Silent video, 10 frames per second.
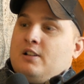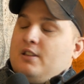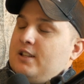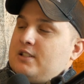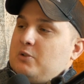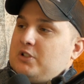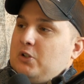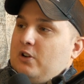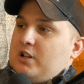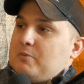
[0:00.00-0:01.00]
This is what's
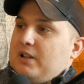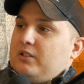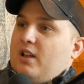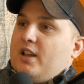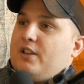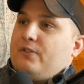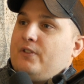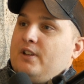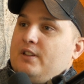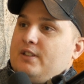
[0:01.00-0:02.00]
going on in my life.
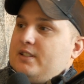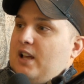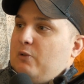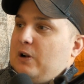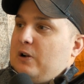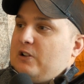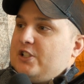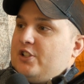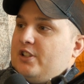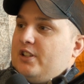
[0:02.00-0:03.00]
This is kind of what I want to
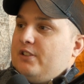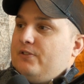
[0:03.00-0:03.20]
achieve.